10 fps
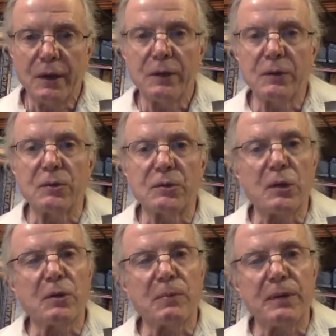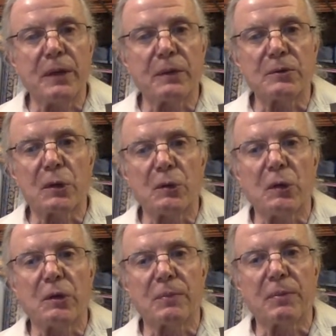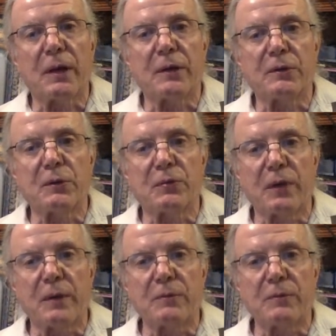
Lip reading: you can take your piano technique and apply it to your frame